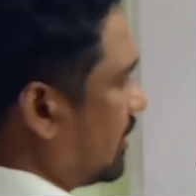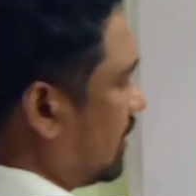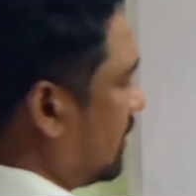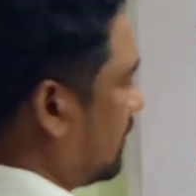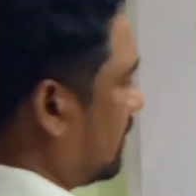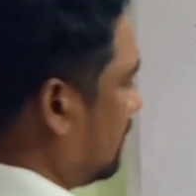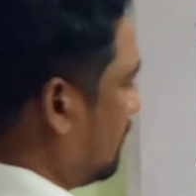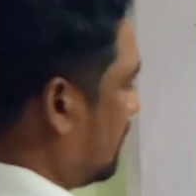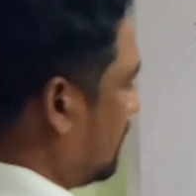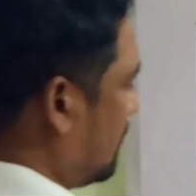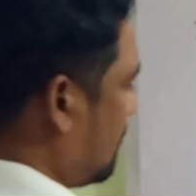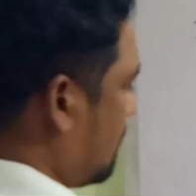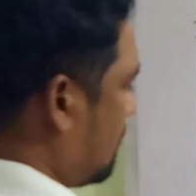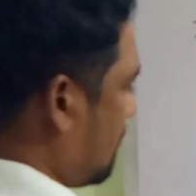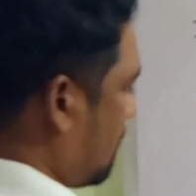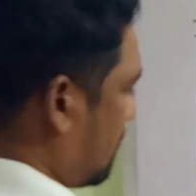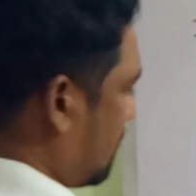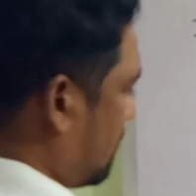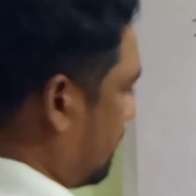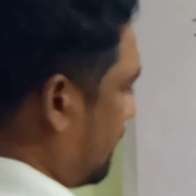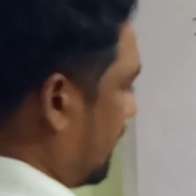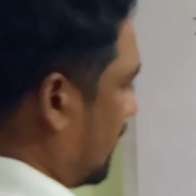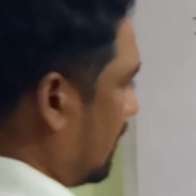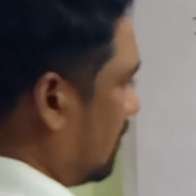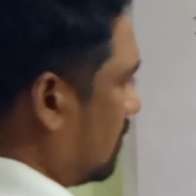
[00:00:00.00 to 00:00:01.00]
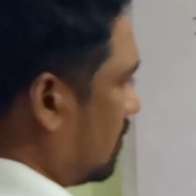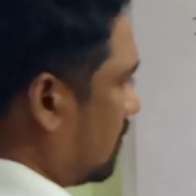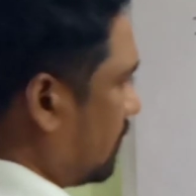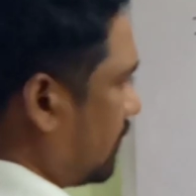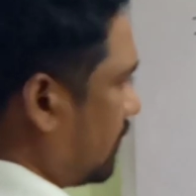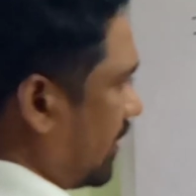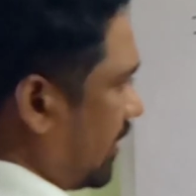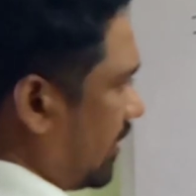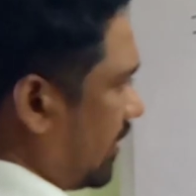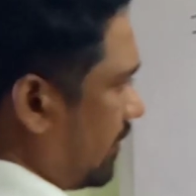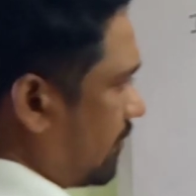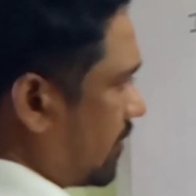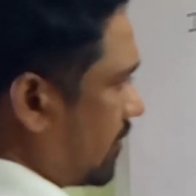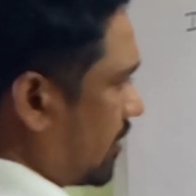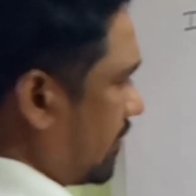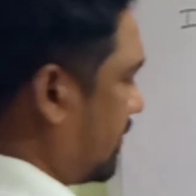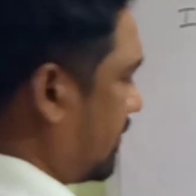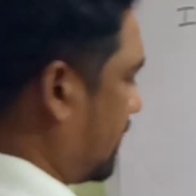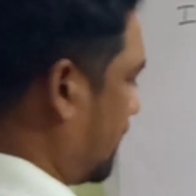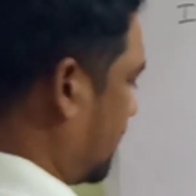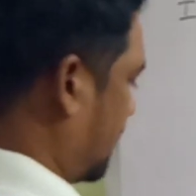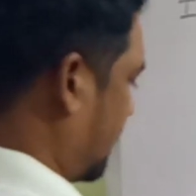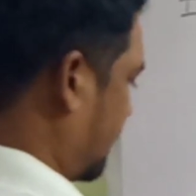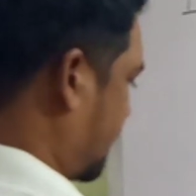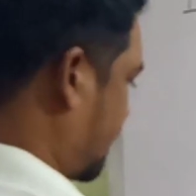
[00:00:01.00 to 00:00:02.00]
in the value of I from
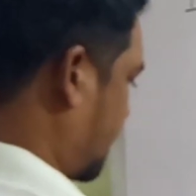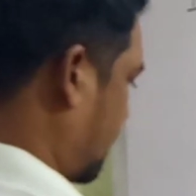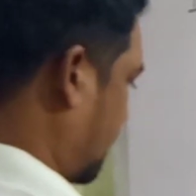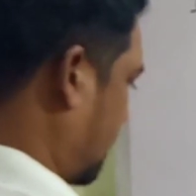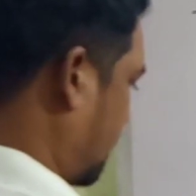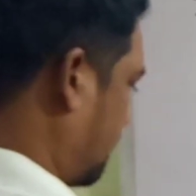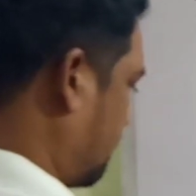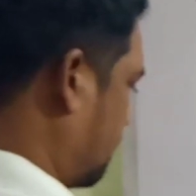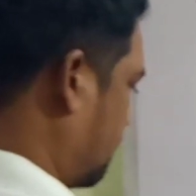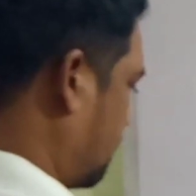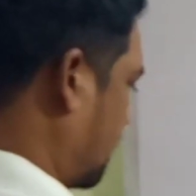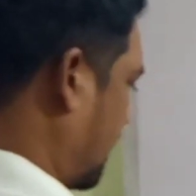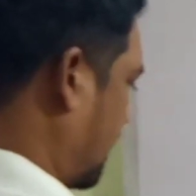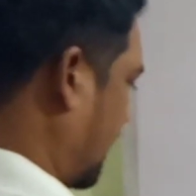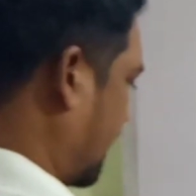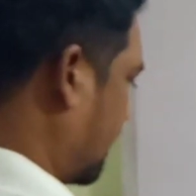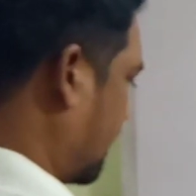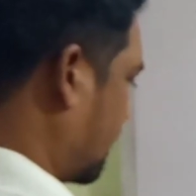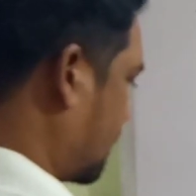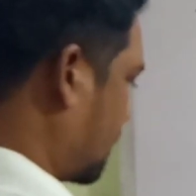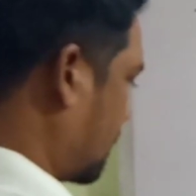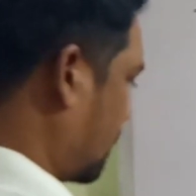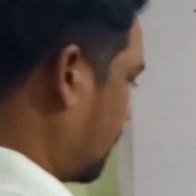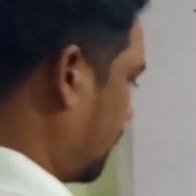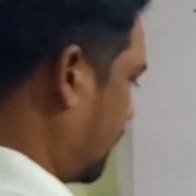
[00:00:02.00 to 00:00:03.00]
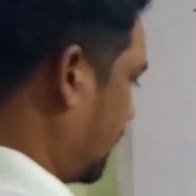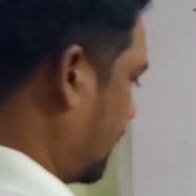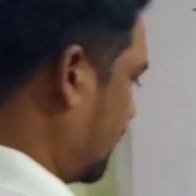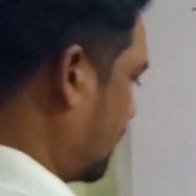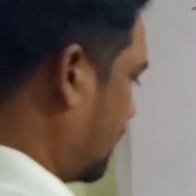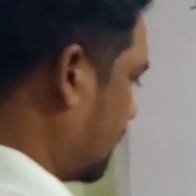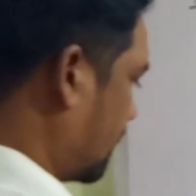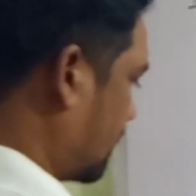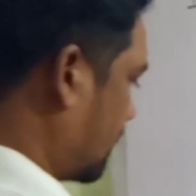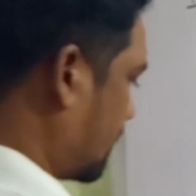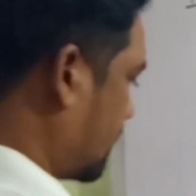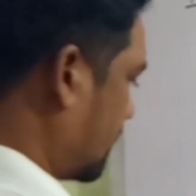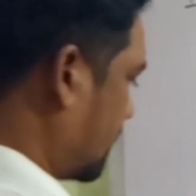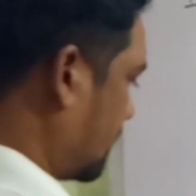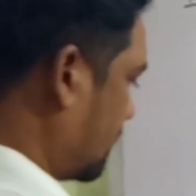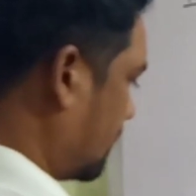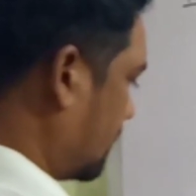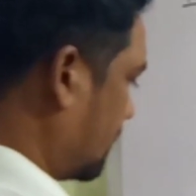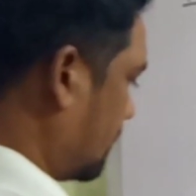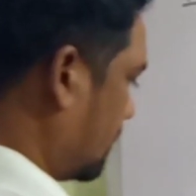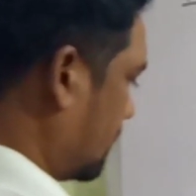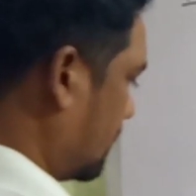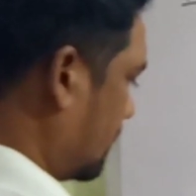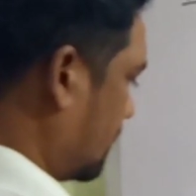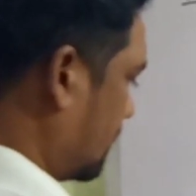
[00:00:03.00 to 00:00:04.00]
here, it's a minus V0
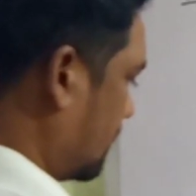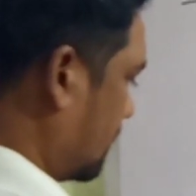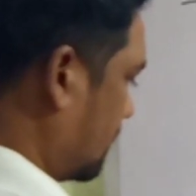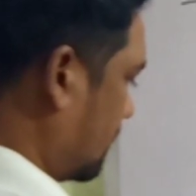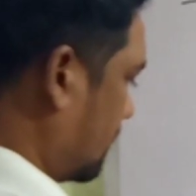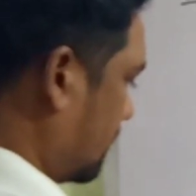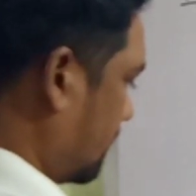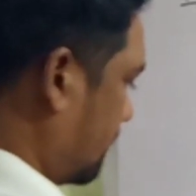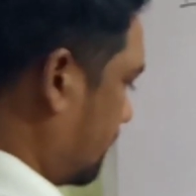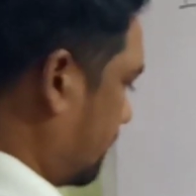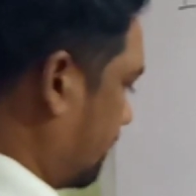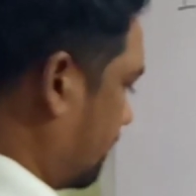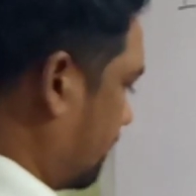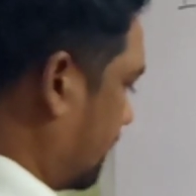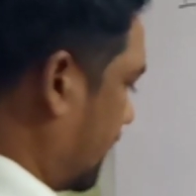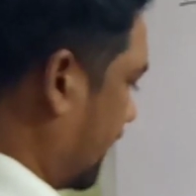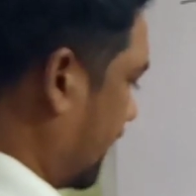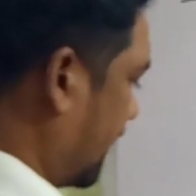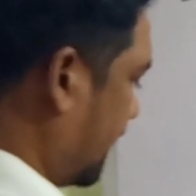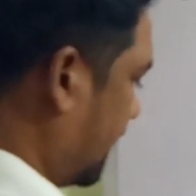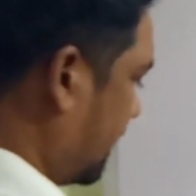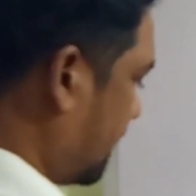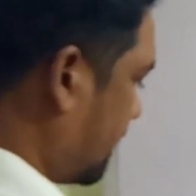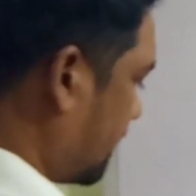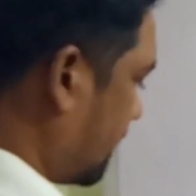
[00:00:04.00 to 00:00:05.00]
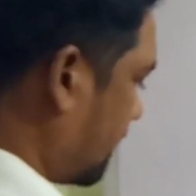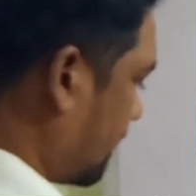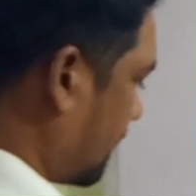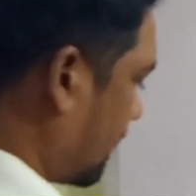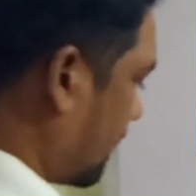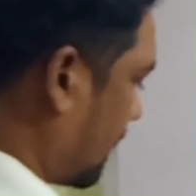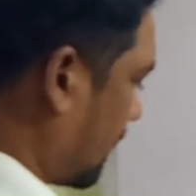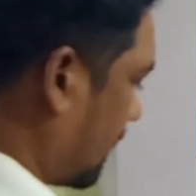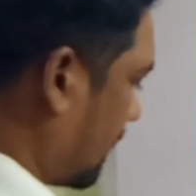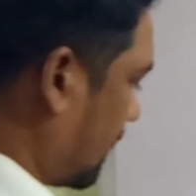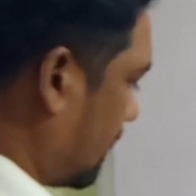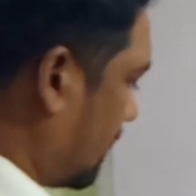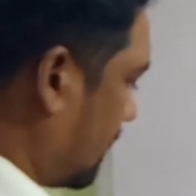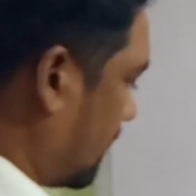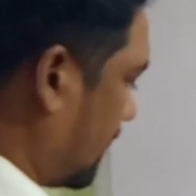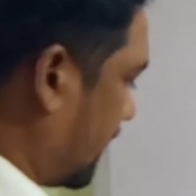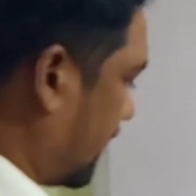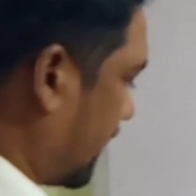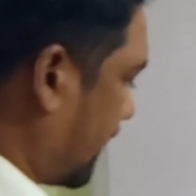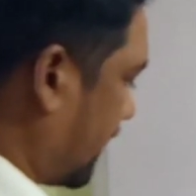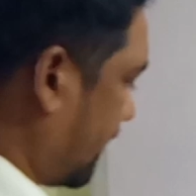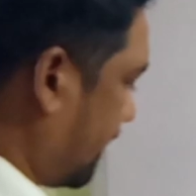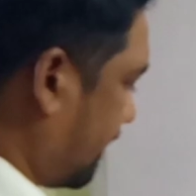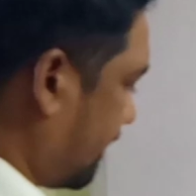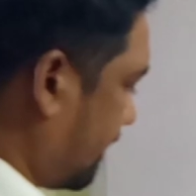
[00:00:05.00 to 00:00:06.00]
by
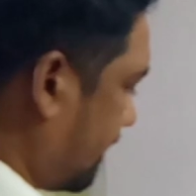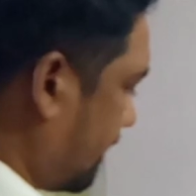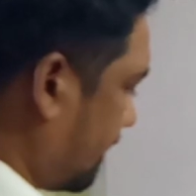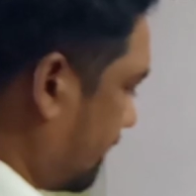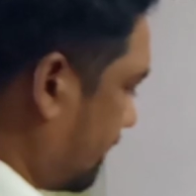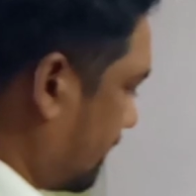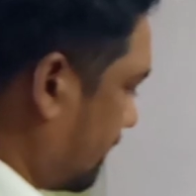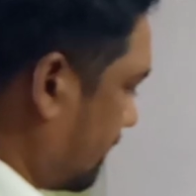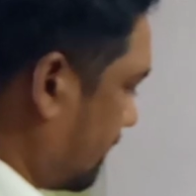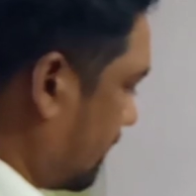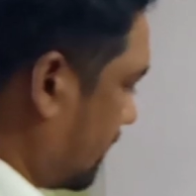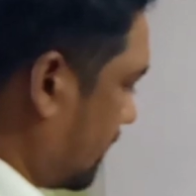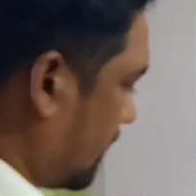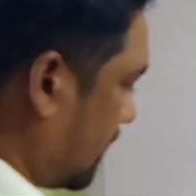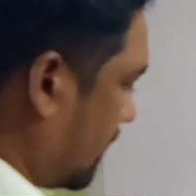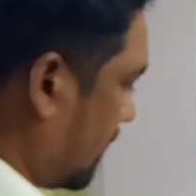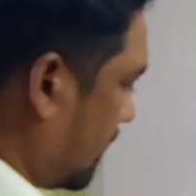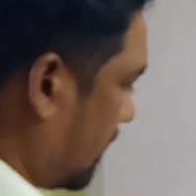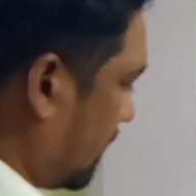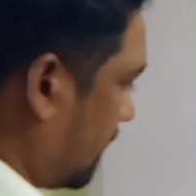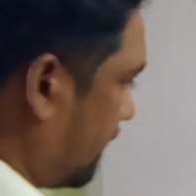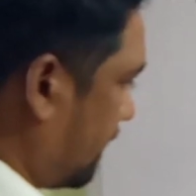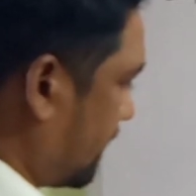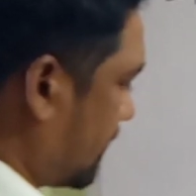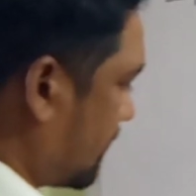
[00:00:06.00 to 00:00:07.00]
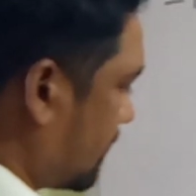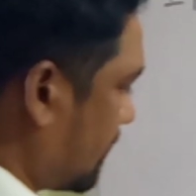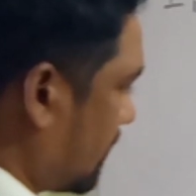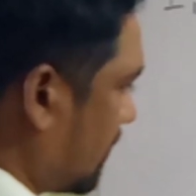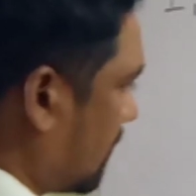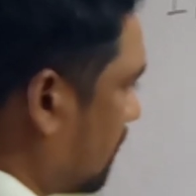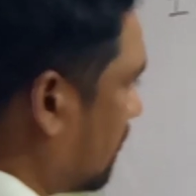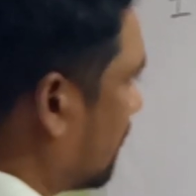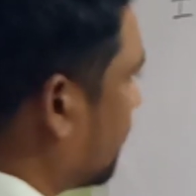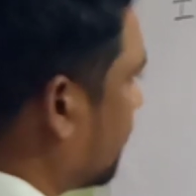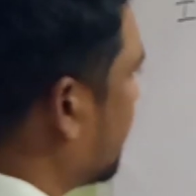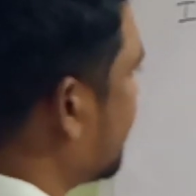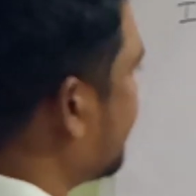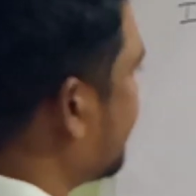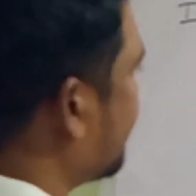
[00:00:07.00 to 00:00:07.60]
RF, which is equal to, what